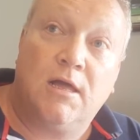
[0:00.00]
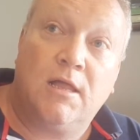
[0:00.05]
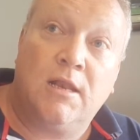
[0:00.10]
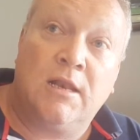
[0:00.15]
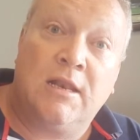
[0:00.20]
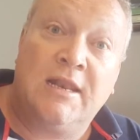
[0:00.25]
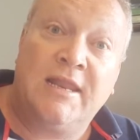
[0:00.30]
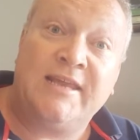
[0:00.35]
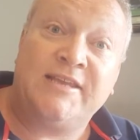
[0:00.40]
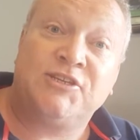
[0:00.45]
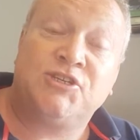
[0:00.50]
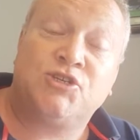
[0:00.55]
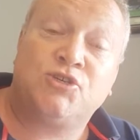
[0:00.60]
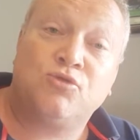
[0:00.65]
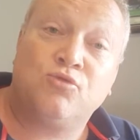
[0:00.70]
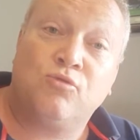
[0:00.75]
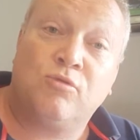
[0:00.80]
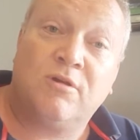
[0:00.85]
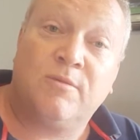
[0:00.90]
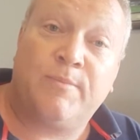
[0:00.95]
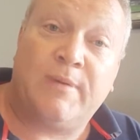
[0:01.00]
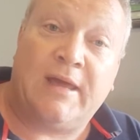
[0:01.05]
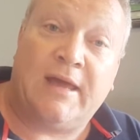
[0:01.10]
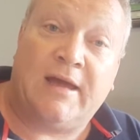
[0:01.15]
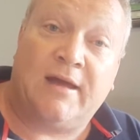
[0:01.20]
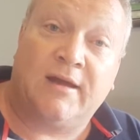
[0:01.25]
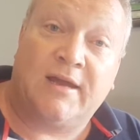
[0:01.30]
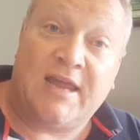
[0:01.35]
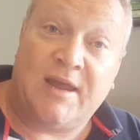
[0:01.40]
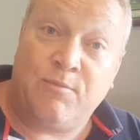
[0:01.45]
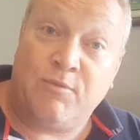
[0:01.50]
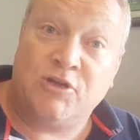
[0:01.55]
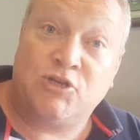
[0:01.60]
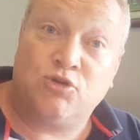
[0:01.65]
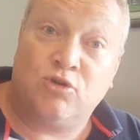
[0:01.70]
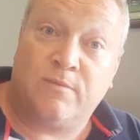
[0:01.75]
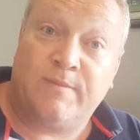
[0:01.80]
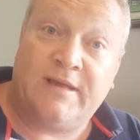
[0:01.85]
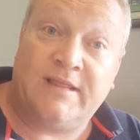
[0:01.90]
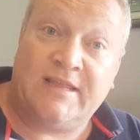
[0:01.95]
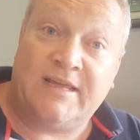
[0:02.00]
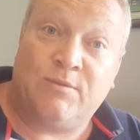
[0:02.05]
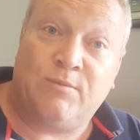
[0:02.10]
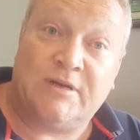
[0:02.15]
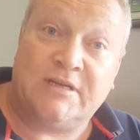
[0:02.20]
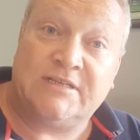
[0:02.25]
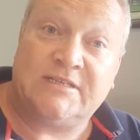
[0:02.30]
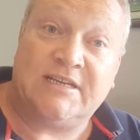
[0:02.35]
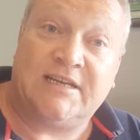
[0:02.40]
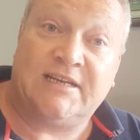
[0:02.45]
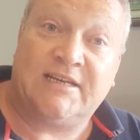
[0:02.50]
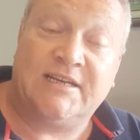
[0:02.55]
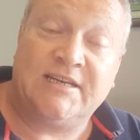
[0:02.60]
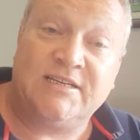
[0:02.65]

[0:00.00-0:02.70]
Let's talk about, can we talk about that 1 second?